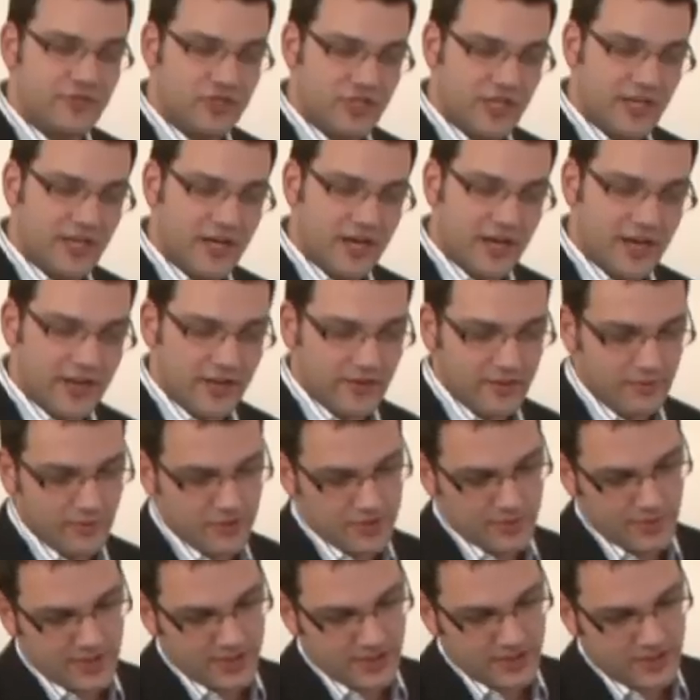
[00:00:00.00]
sheet on it,
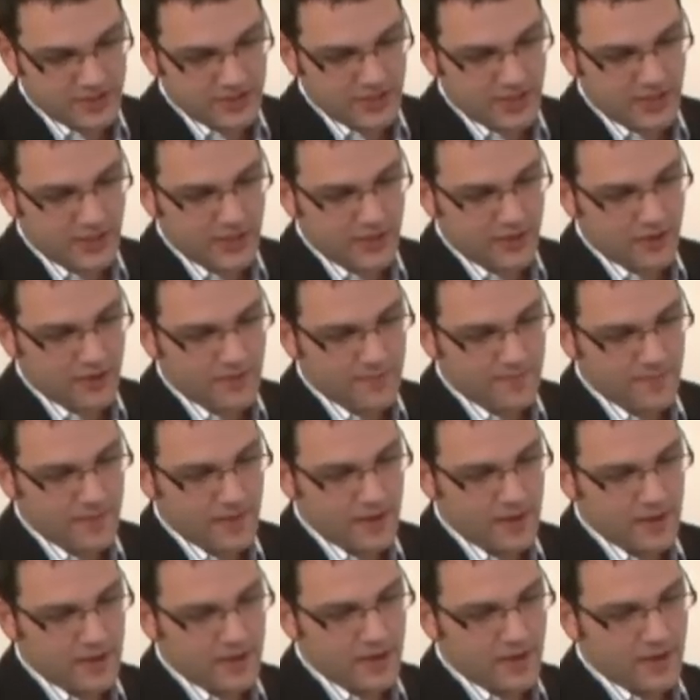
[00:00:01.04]
which we can see here.
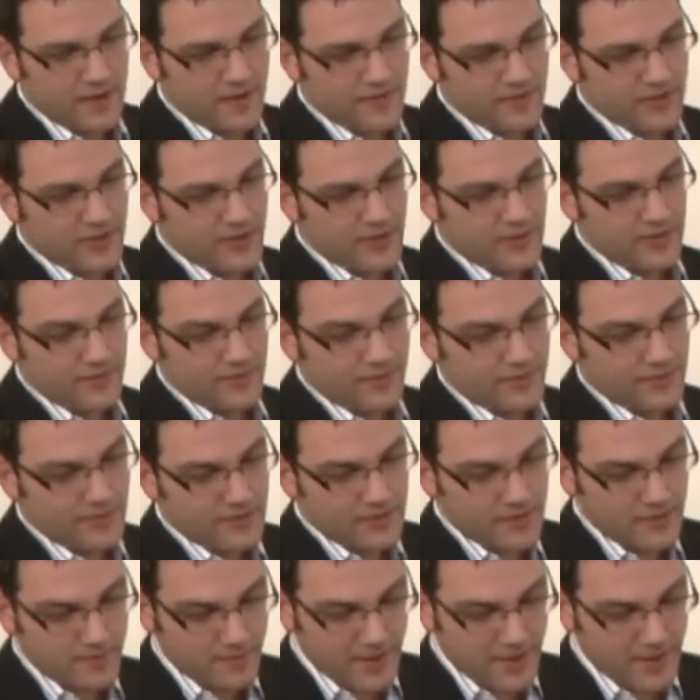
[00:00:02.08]
The